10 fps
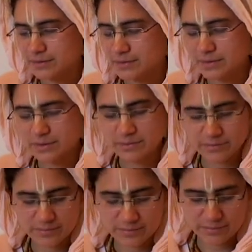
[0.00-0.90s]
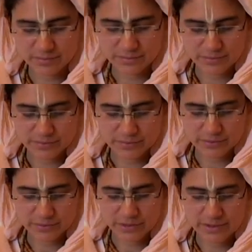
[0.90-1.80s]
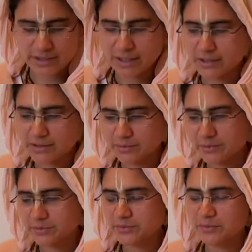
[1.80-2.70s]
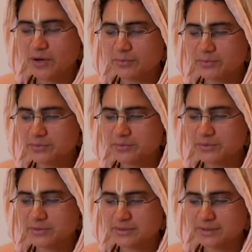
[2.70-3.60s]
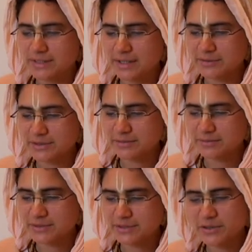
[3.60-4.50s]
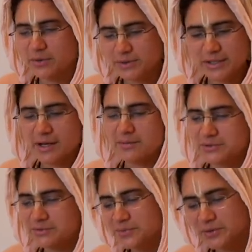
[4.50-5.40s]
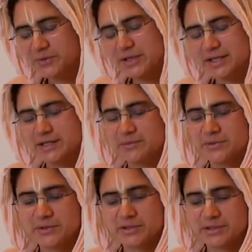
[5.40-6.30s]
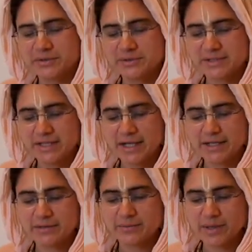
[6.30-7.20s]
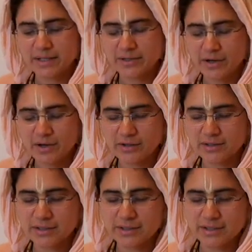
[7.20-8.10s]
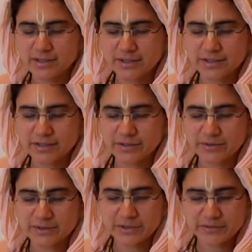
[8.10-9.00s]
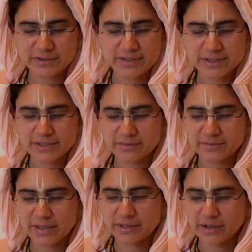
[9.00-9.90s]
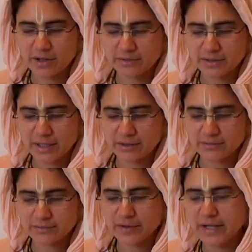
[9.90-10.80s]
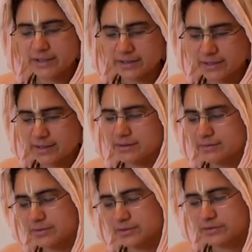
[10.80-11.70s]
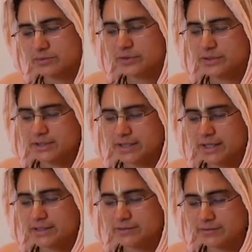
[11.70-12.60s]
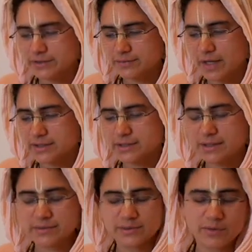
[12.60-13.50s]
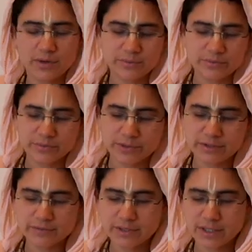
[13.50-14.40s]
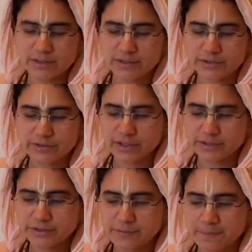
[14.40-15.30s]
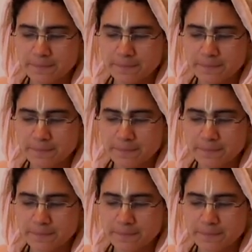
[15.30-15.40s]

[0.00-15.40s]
And Nityananda Prabhu, Mahaprabhu tells him, don't come to Puri anymore, you stay in Bengal, your service is in Bengal now. Finally, towards the end of his pastimes, Mahaprabhu gives that instruction.